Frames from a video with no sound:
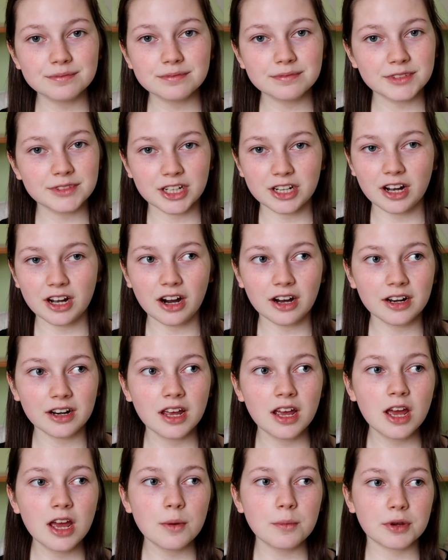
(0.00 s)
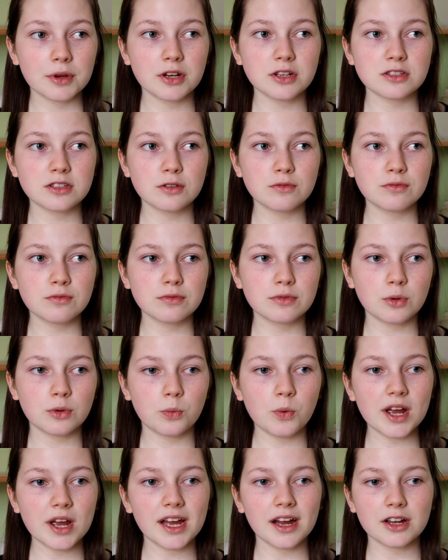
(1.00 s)
You can't, because the
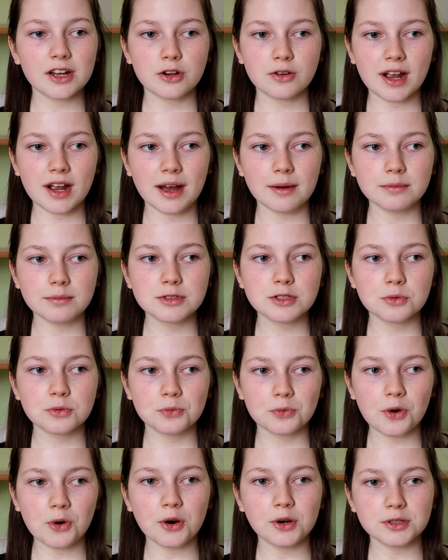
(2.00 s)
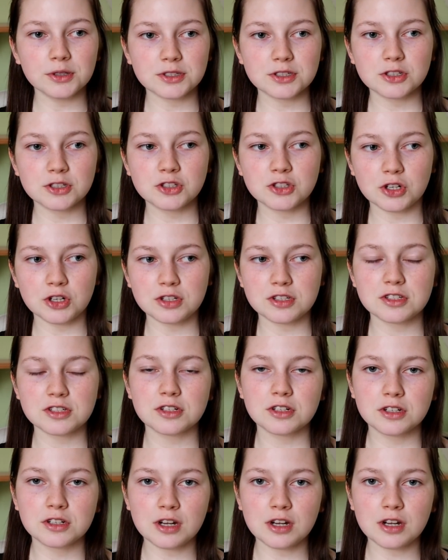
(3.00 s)
way I crammed was just